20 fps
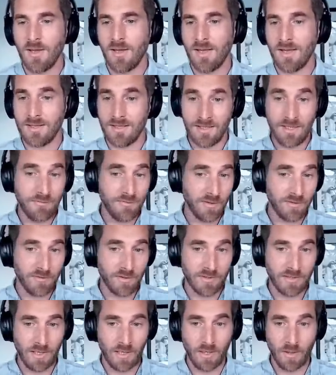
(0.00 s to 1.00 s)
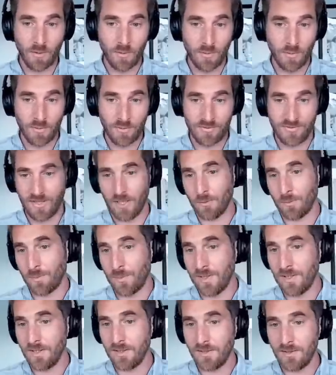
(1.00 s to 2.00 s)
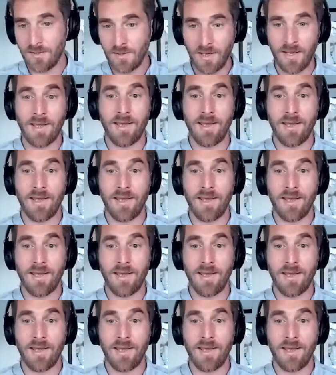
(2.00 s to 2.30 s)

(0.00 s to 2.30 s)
And if ever they lose their PIN